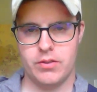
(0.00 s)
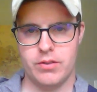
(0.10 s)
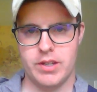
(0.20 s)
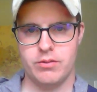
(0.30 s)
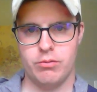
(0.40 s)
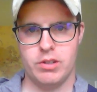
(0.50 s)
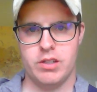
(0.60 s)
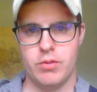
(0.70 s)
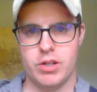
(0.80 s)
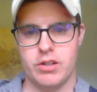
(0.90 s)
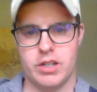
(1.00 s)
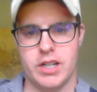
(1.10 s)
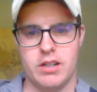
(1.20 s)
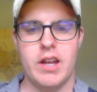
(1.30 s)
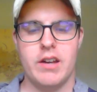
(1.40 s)
So that's really where you're going to
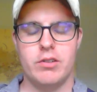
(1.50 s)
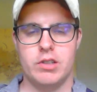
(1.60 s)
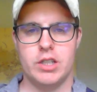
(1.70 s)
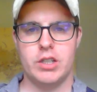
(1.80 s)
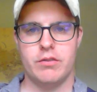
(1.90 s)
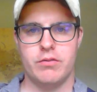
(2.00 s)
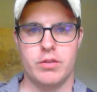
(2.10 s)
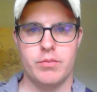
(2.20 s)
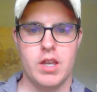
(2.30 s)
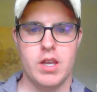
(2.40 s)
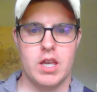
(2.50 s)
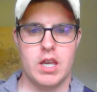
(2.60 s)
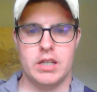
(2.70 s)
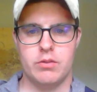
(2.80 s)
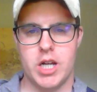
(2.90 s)
get a lot of your learning from
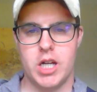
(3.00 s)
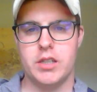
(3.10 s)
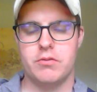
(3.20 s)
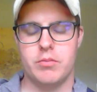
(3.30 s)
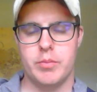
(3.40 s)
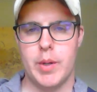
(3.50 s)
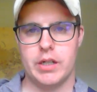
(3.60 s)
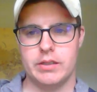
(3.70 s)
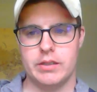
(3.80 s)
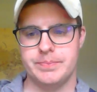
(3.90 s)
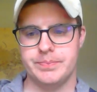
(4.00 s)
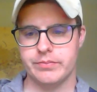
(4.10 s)
as well, is from books.